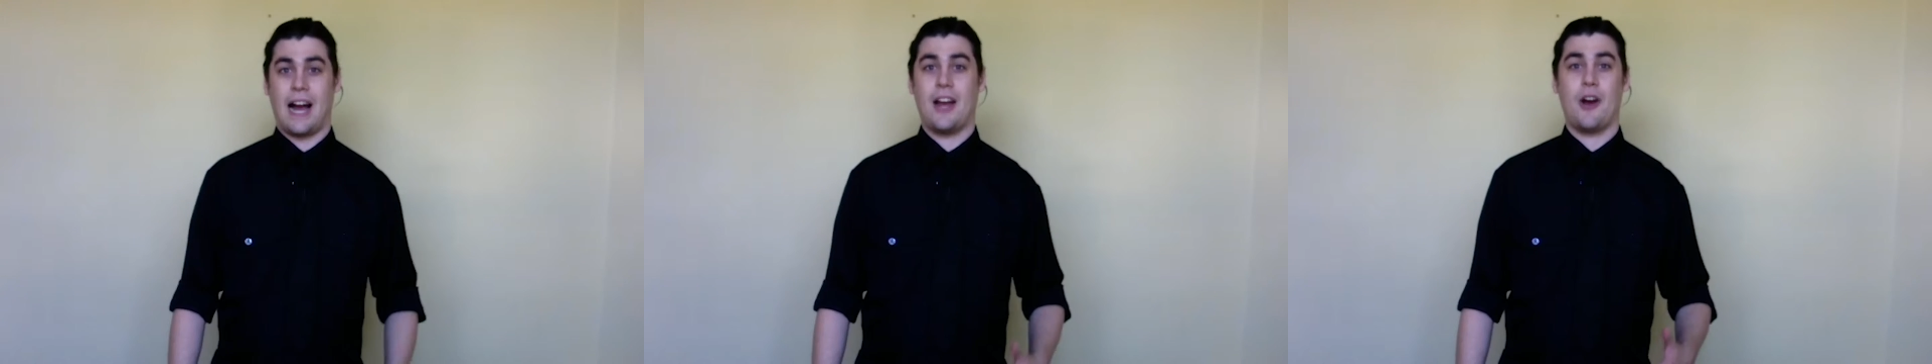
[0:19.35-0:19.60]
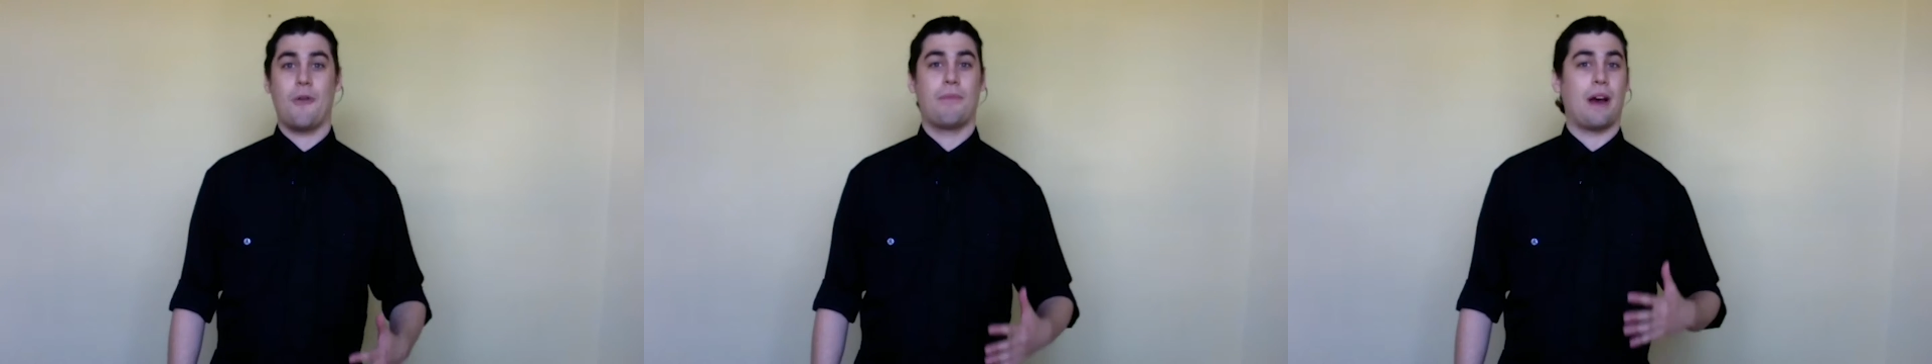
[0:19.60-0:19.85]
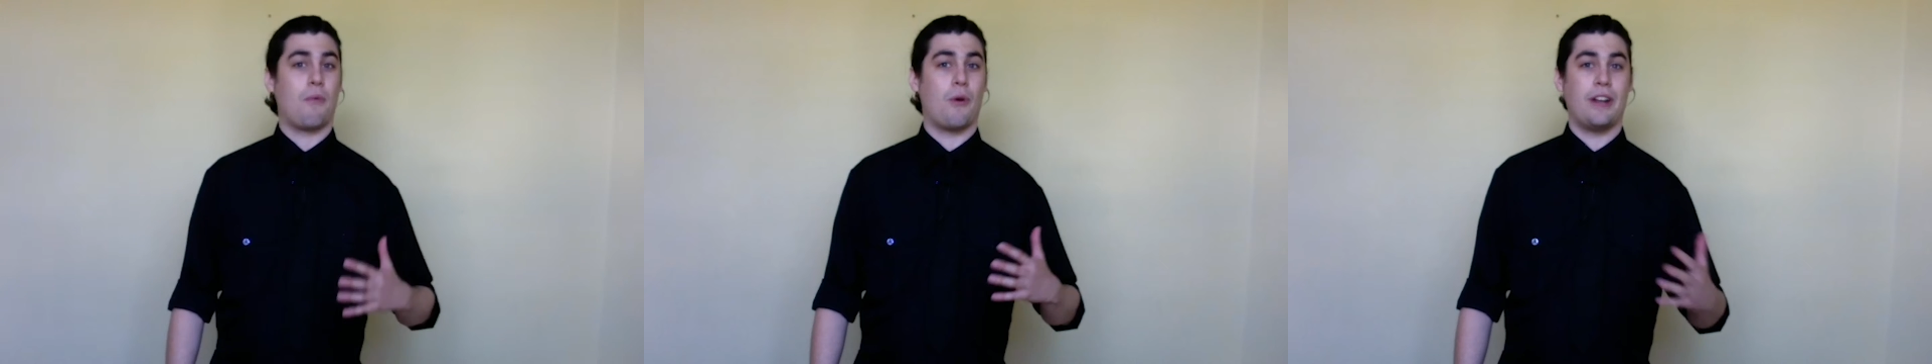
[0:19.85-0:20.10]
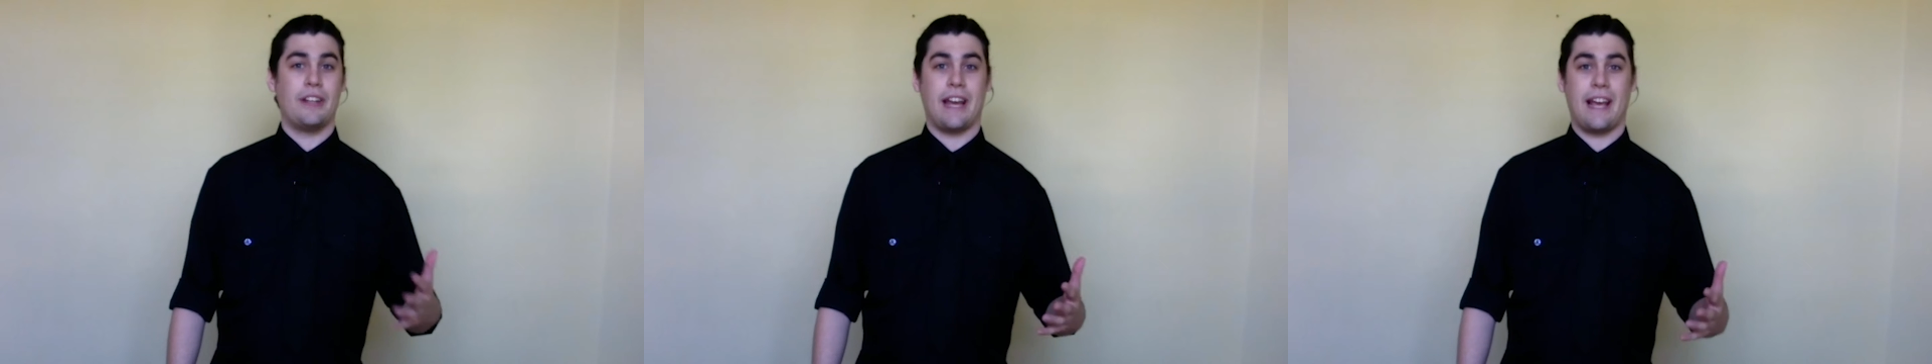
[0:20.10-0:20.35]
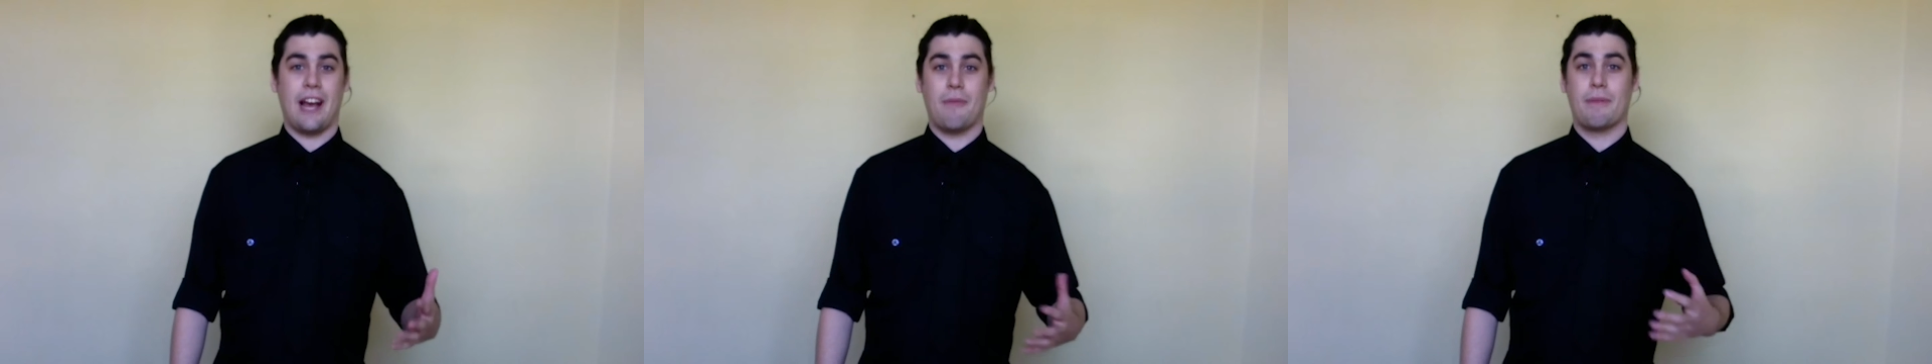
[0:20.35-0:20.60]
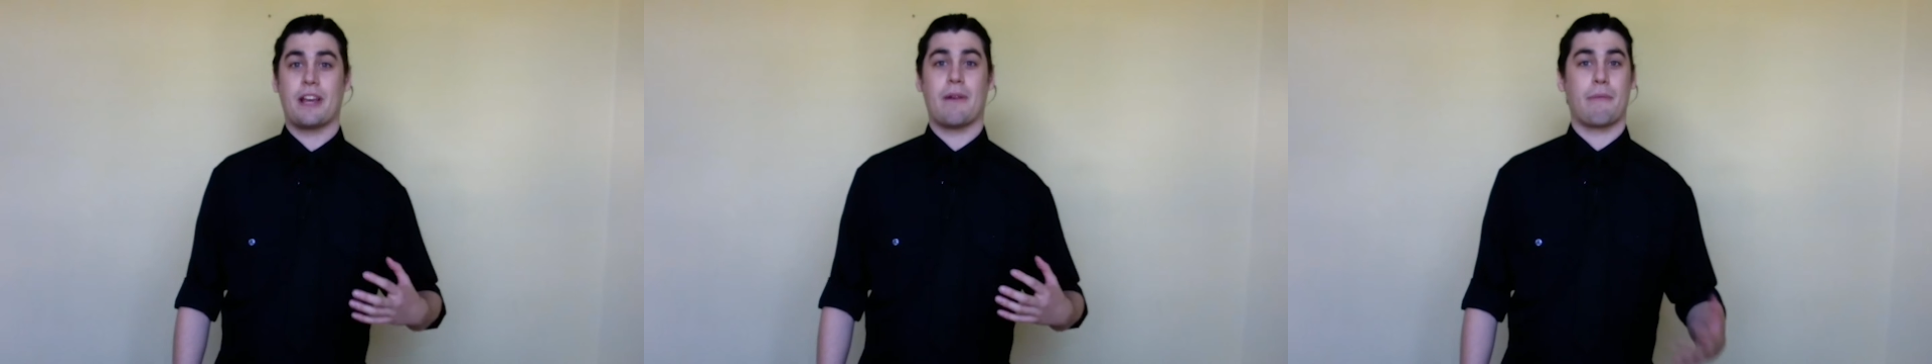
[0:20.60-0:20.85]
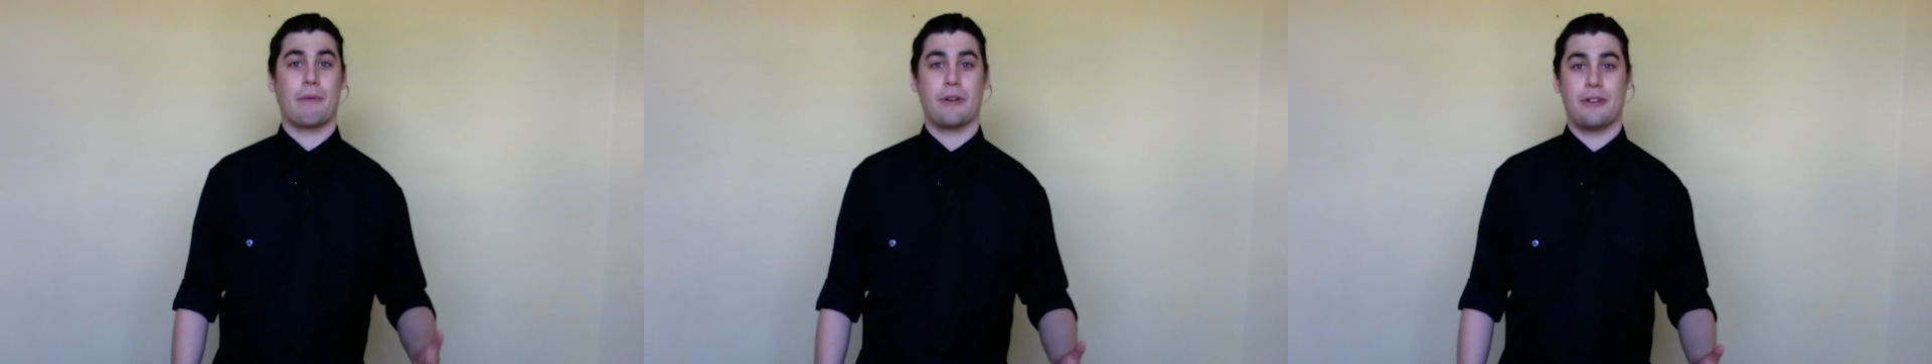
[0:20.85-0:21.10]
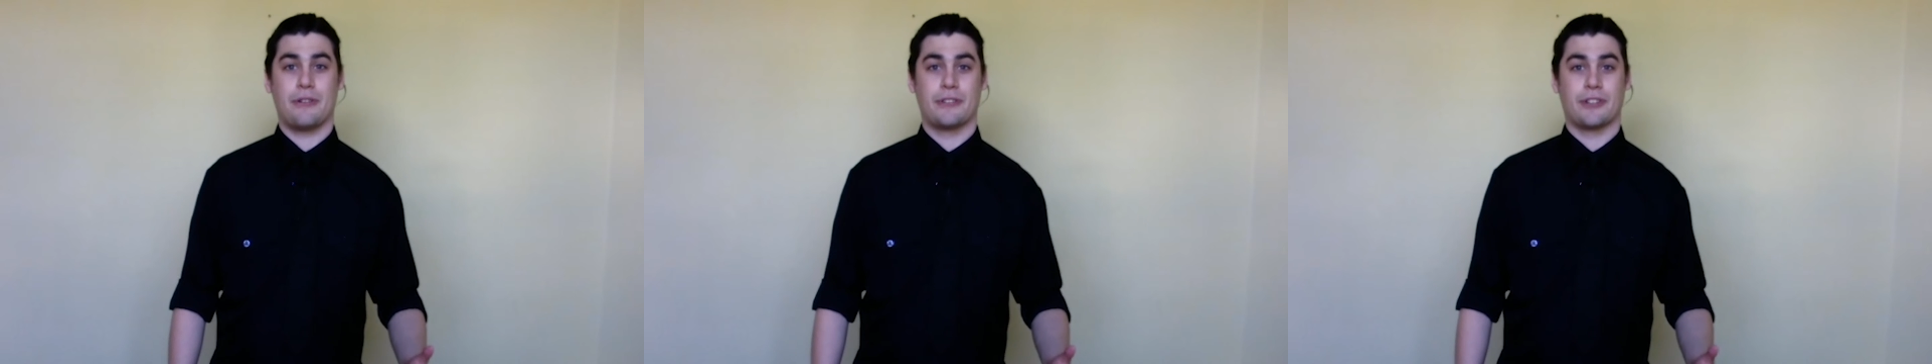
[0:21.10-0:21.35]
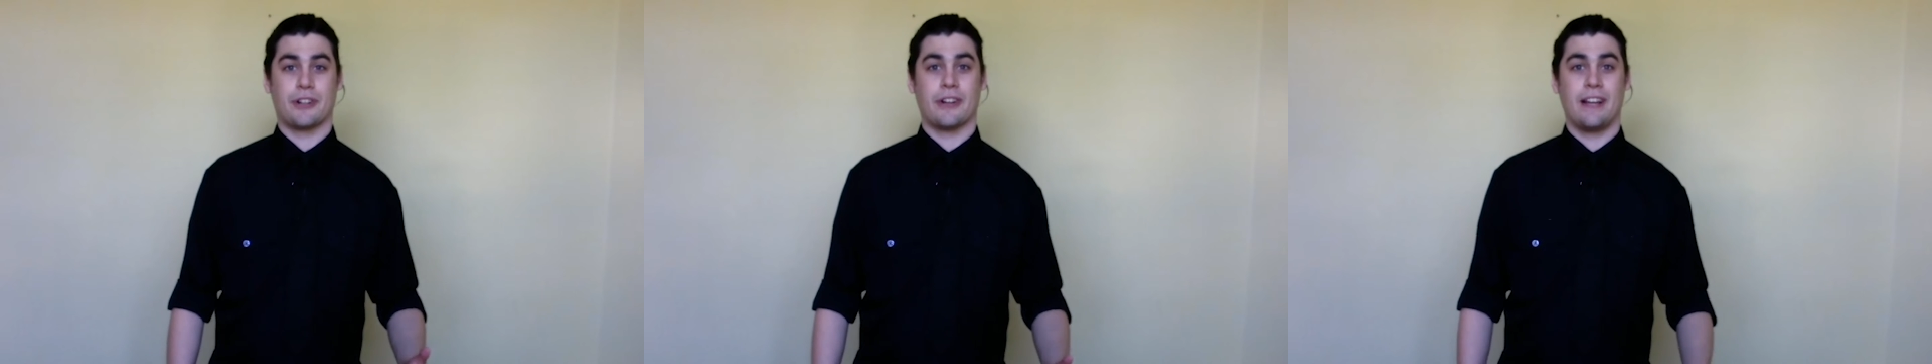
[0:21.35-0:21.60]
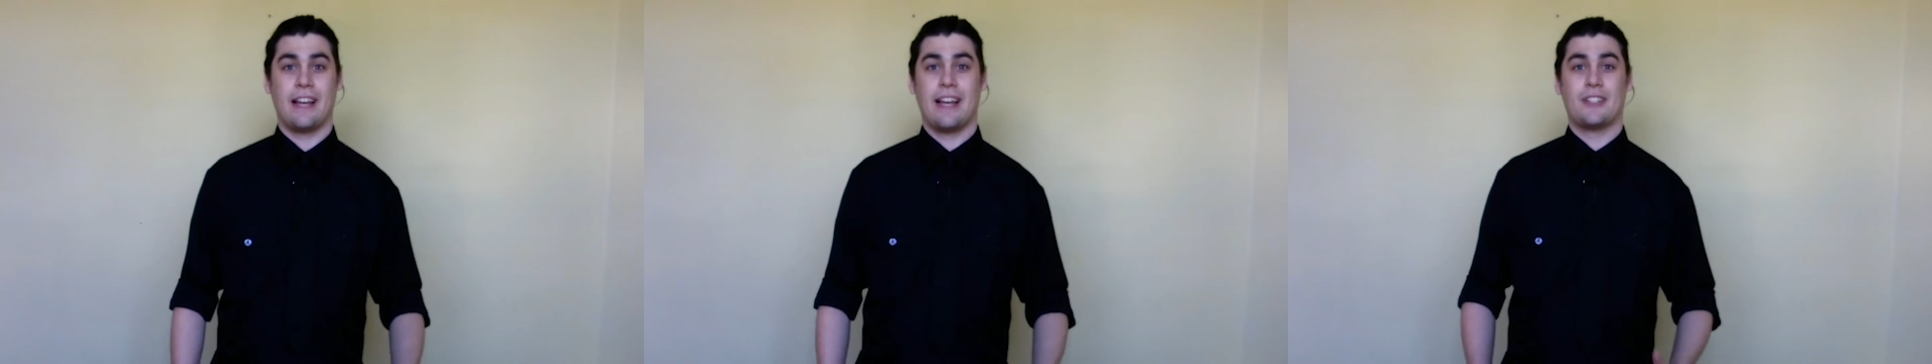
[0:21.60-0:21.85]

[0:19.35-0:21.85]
I hope that one day I'll become a producer